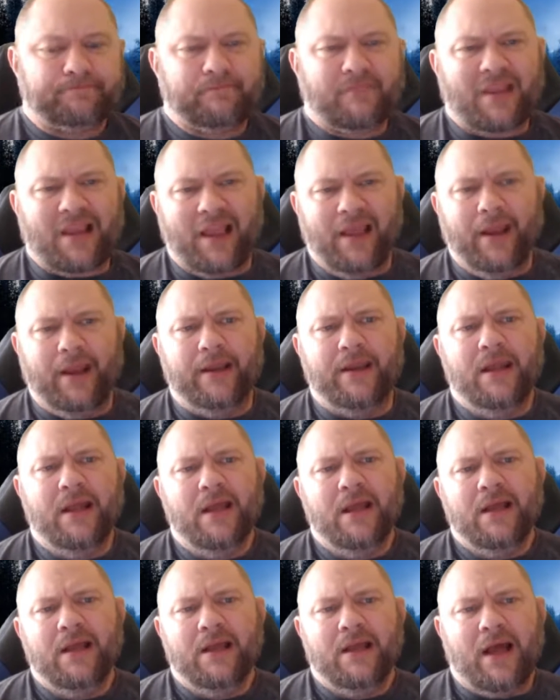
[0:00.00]
And
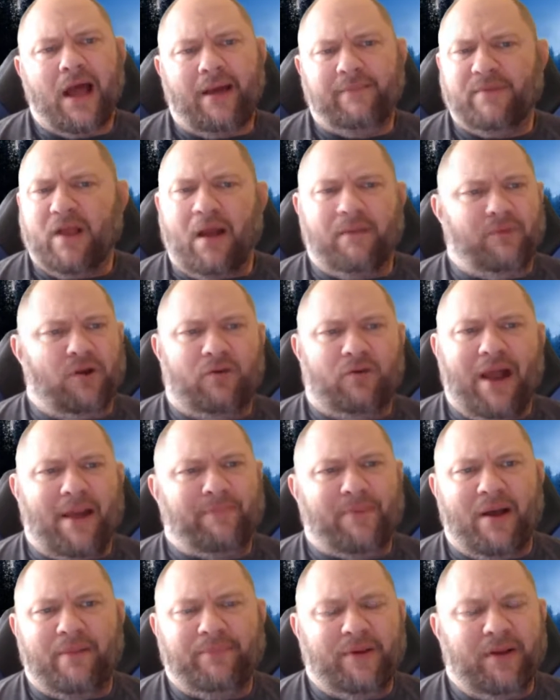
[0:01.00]
I'm going to wrap
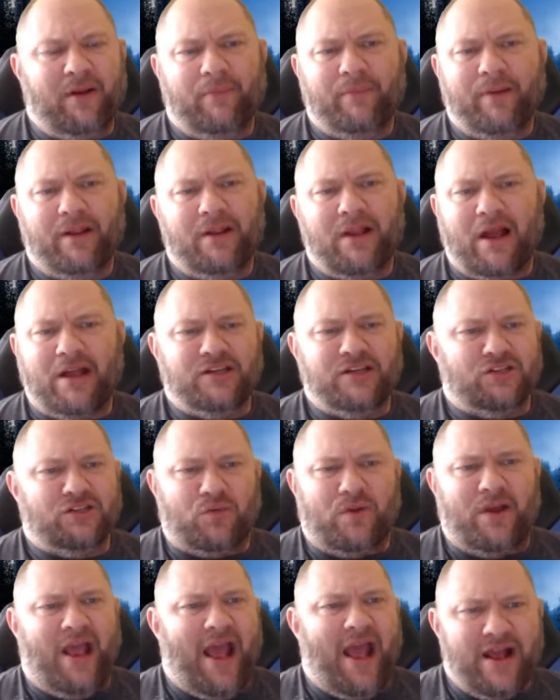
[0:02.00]
up here, but I just
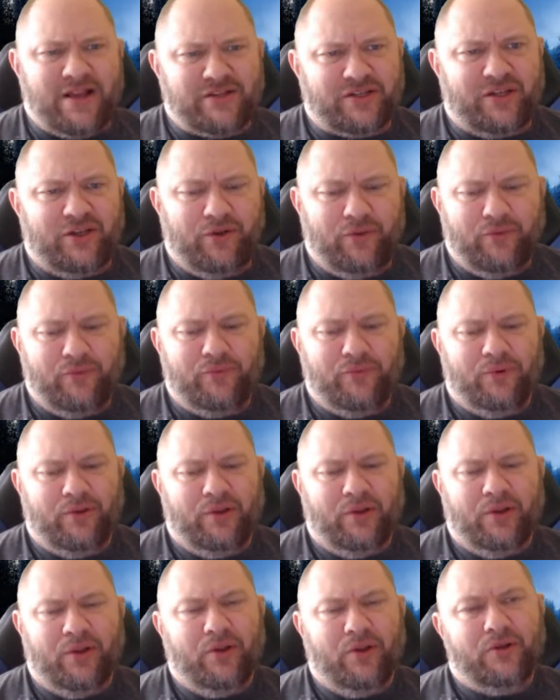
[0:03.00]
want to ask you,
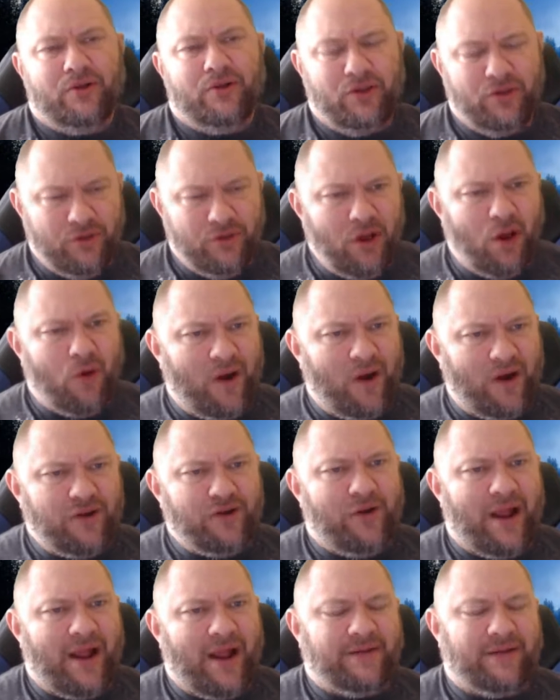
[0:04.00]
do you know
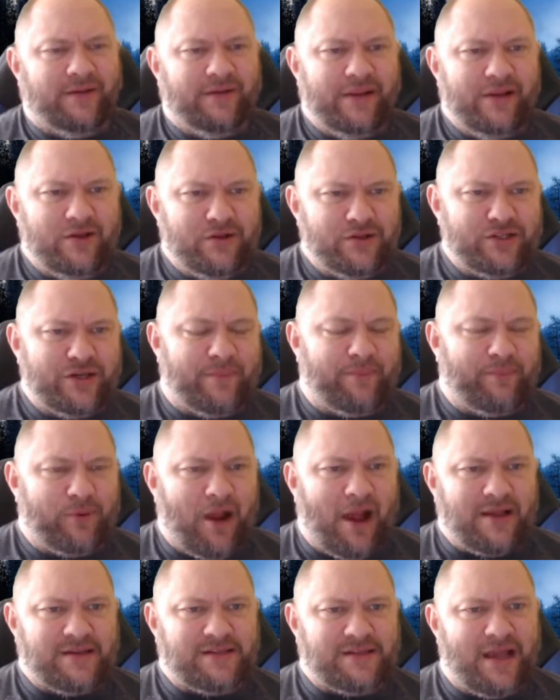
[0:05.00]
you're at in the leadership
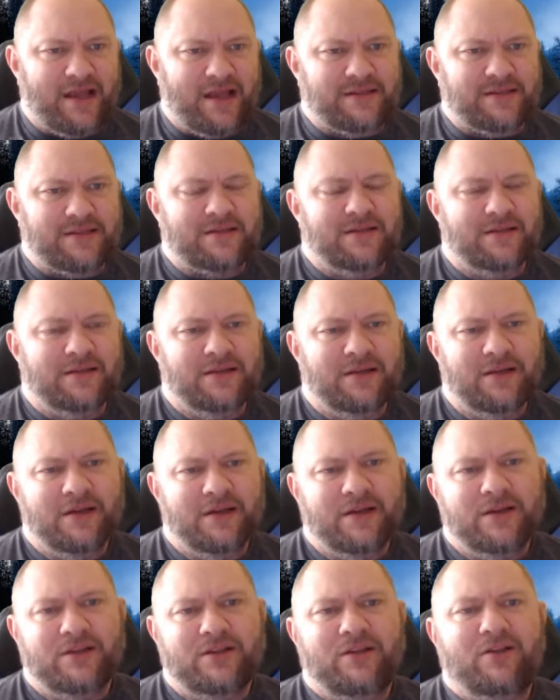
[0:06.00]
process?
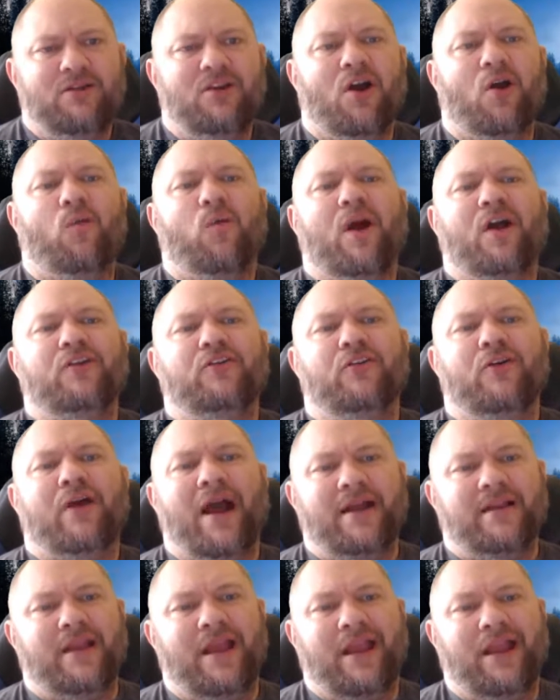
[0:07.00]
Do you know where you're
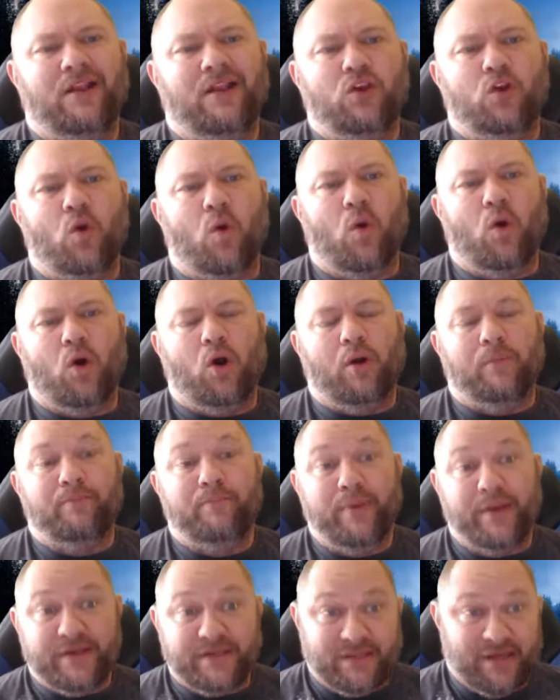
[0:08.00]
at in your
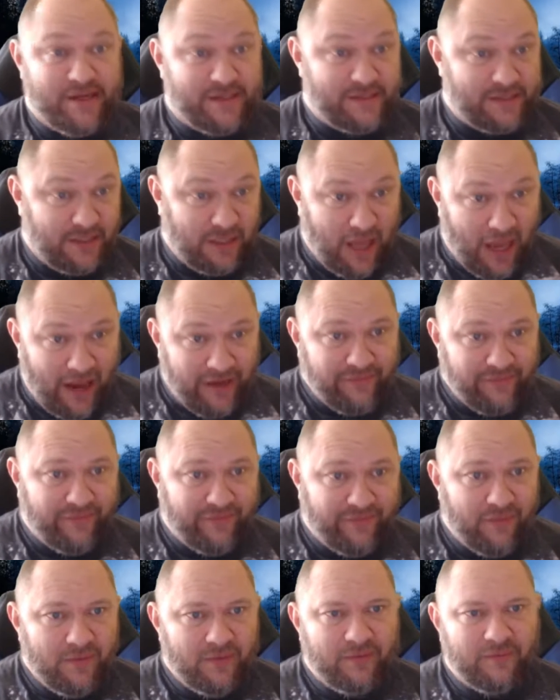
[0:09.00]
business life?
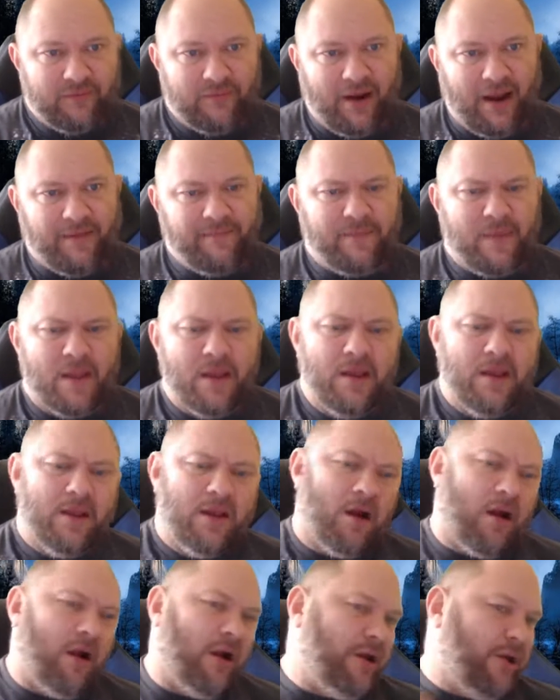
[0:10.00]
Right?
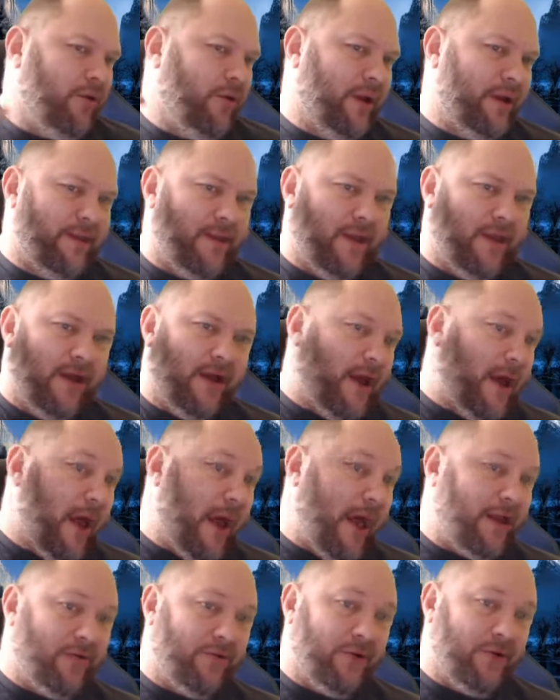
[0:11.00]
Are you in the
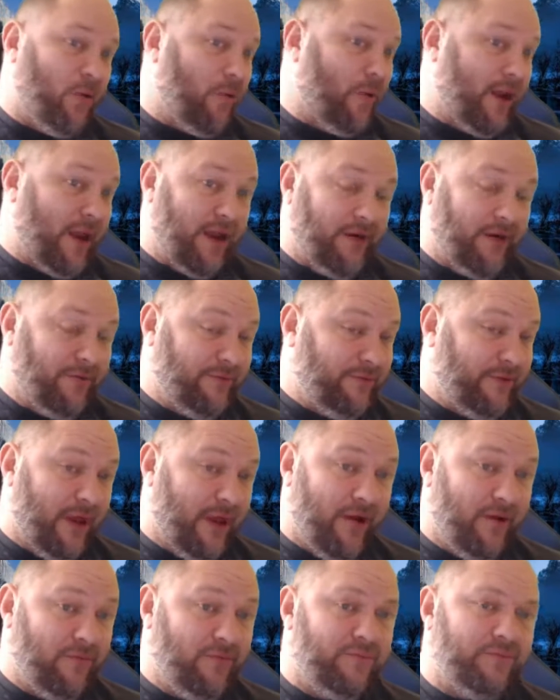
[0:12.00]
I don't know what I don't
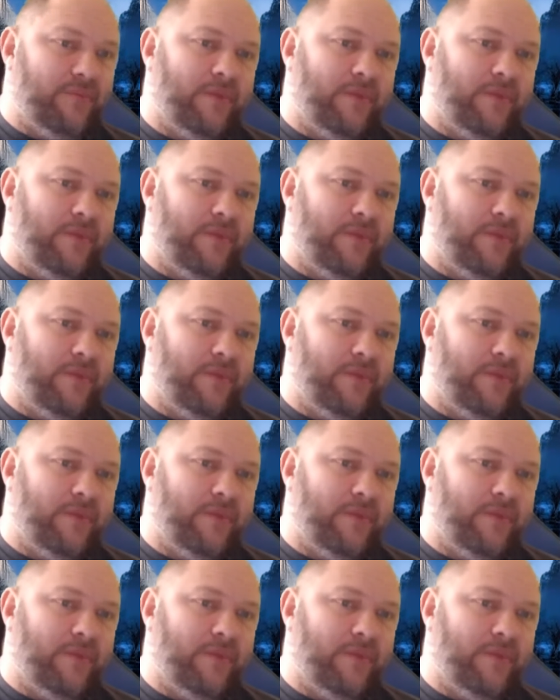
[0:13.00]
know?